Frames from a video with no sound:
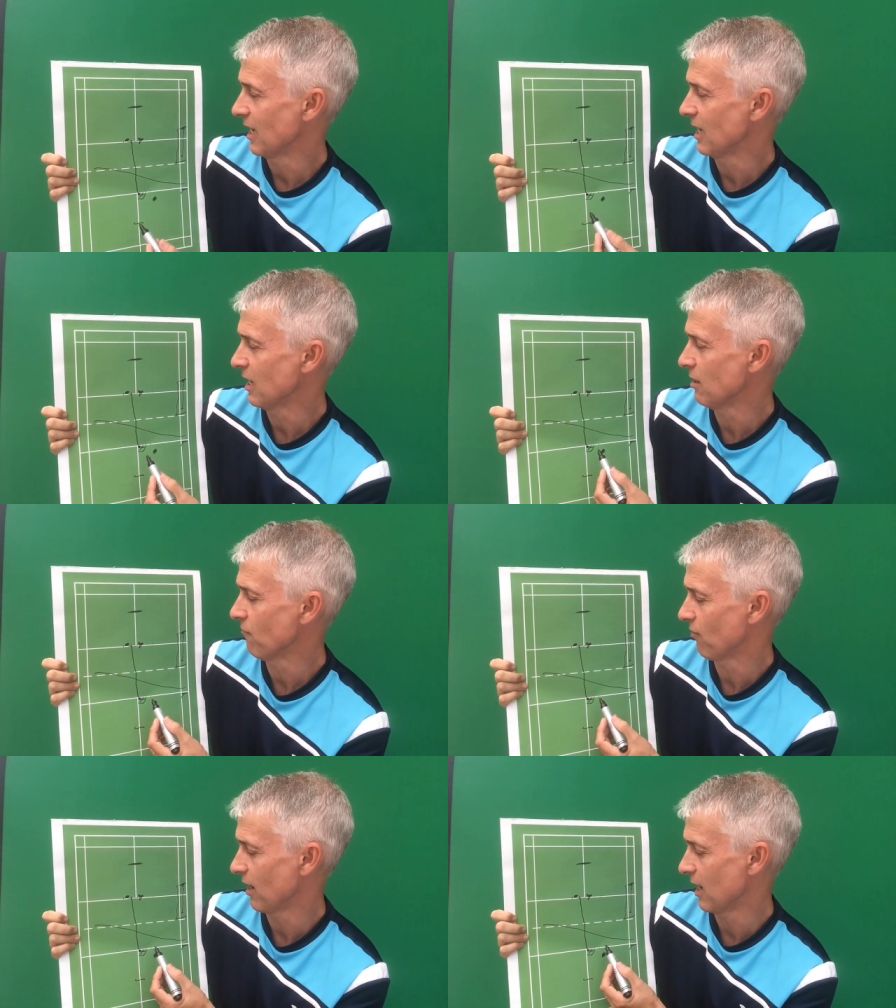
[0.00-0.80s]

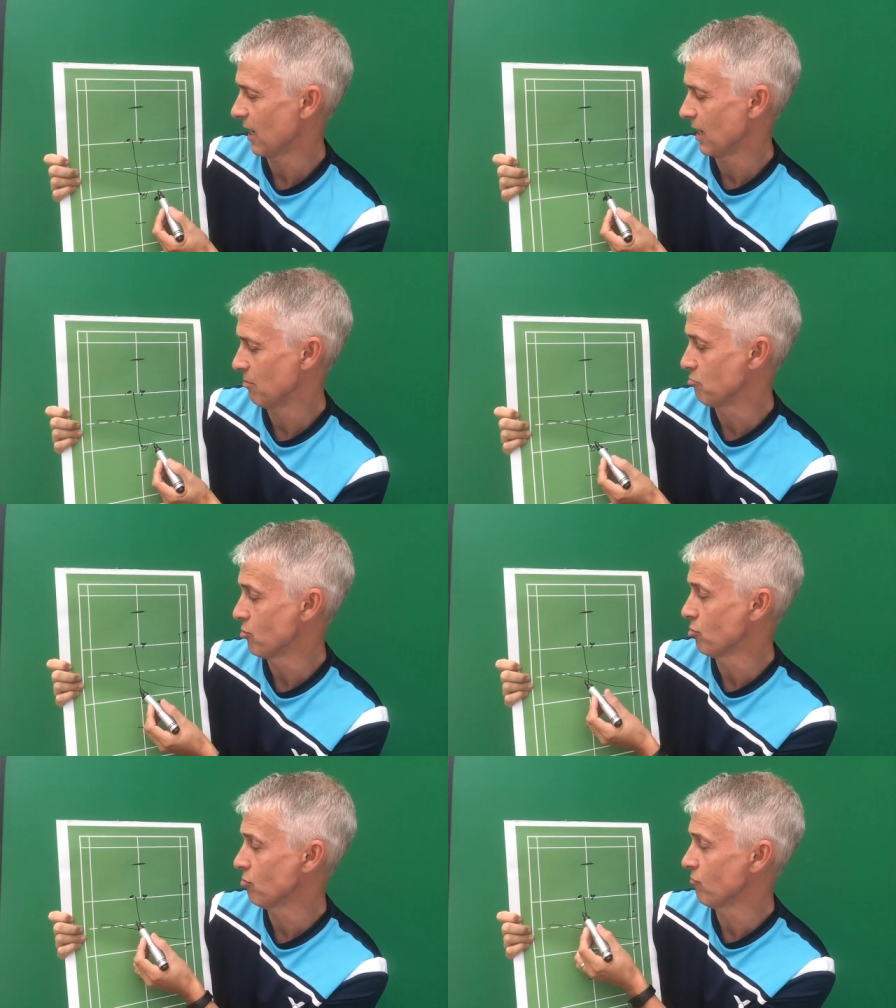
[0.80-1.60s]
If I
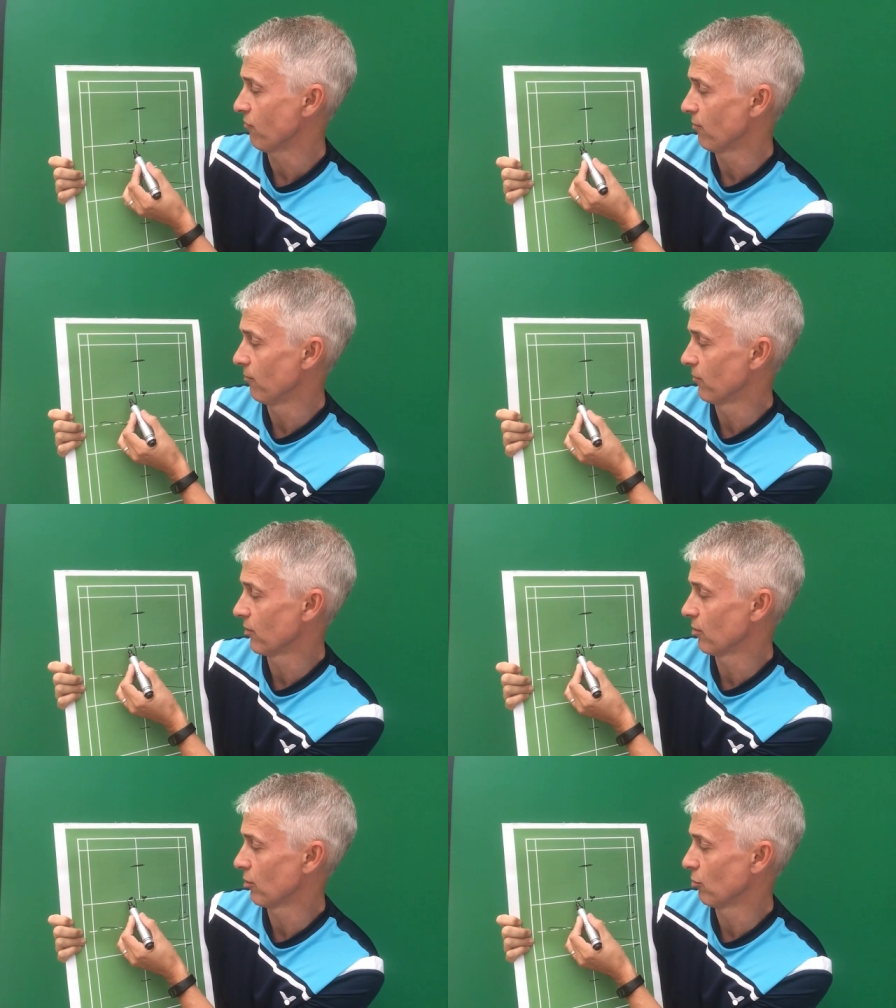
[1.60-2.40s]
move
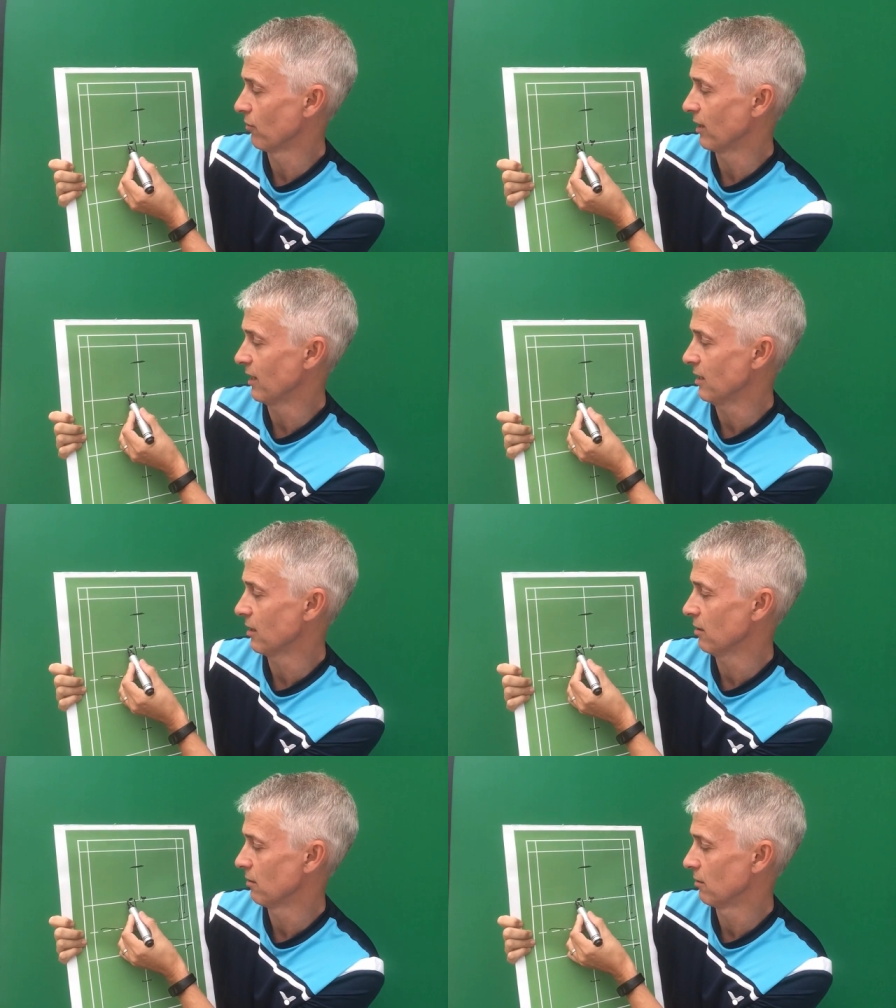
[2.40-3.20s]
over
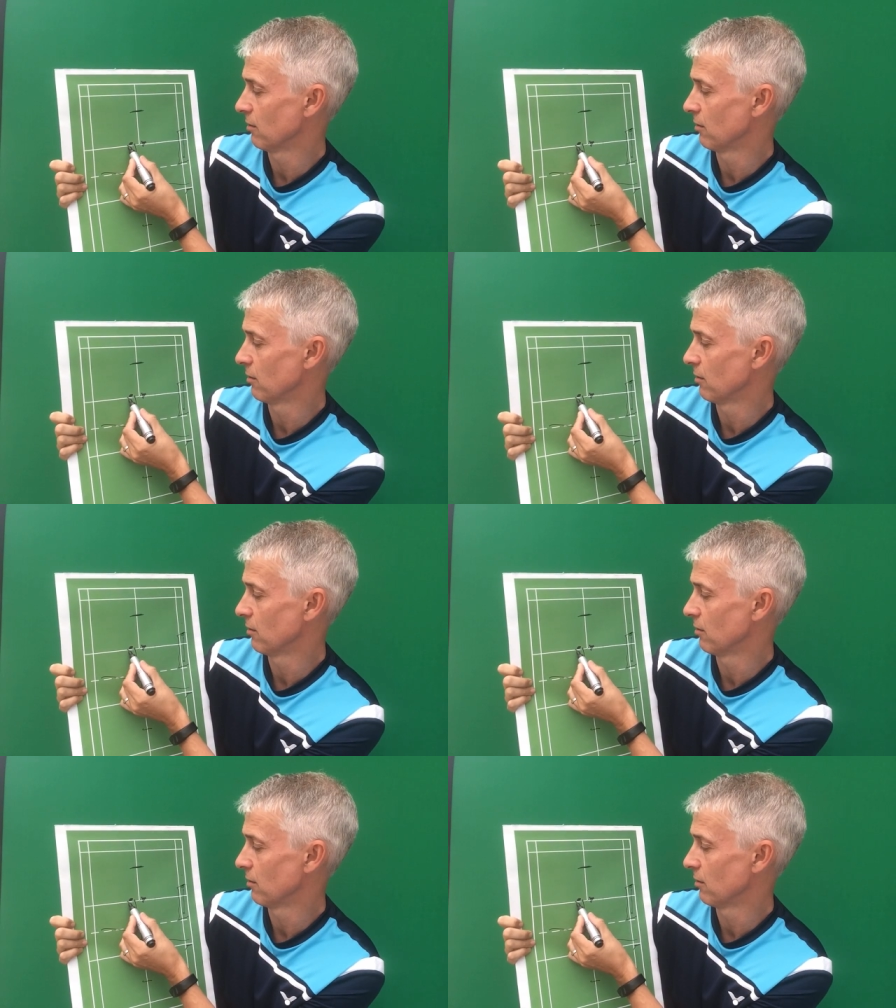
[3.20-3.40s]
here,